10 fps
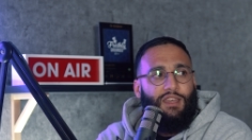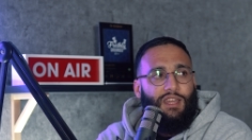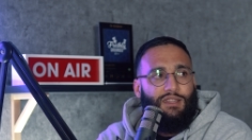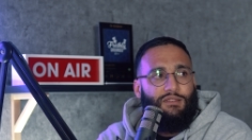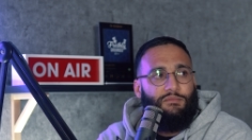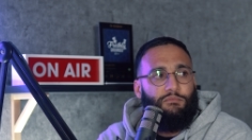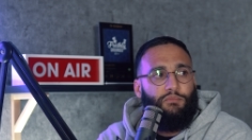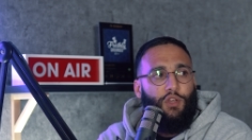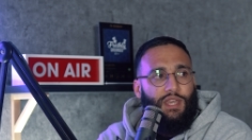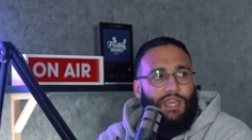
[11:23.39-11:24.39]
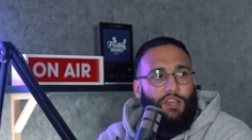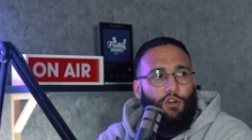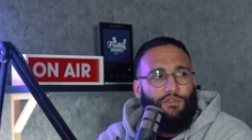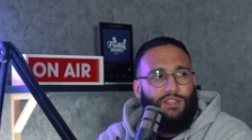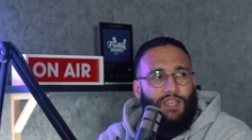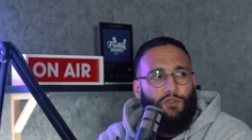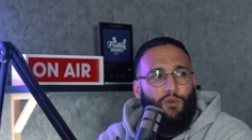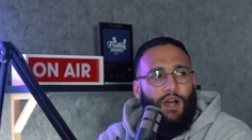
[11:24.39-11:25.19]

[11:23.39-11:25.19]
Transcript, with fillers: in putting it off sale.